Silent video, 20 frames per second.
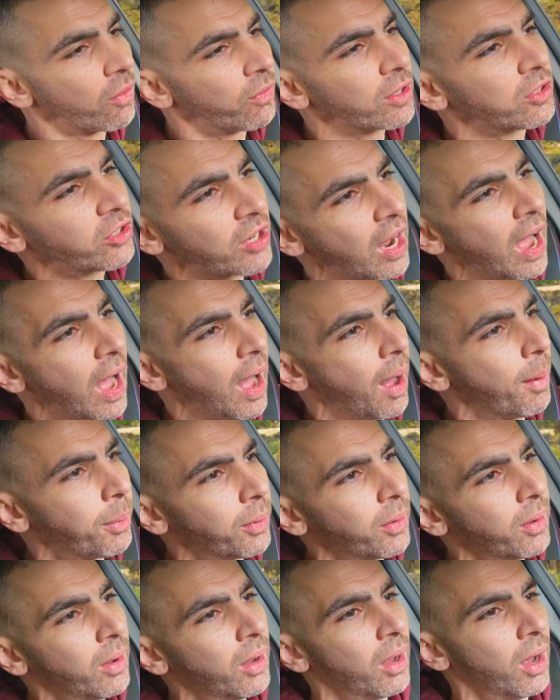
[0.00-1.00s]
of a job
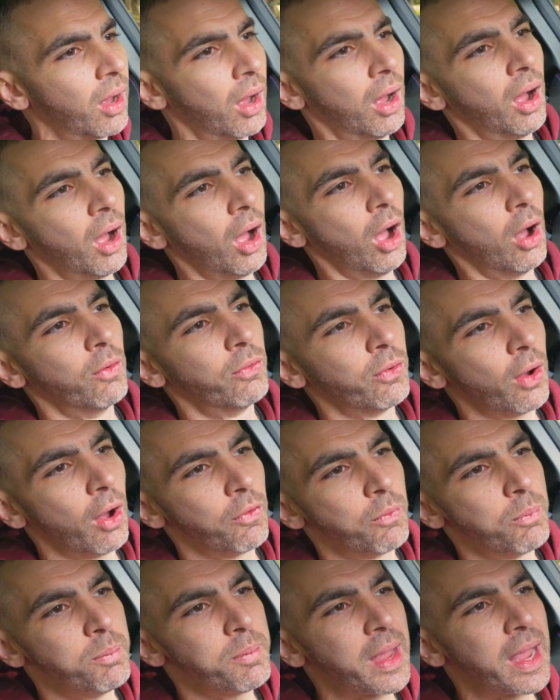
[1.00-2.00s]

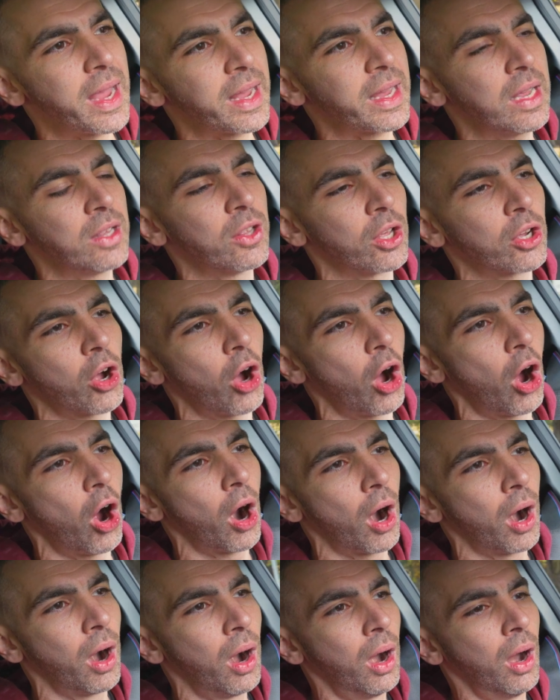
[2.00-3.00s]
of making the
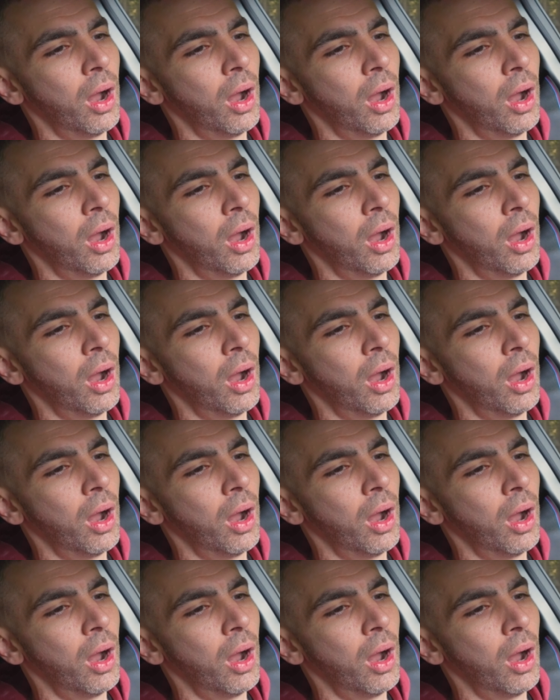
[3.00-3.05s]
car,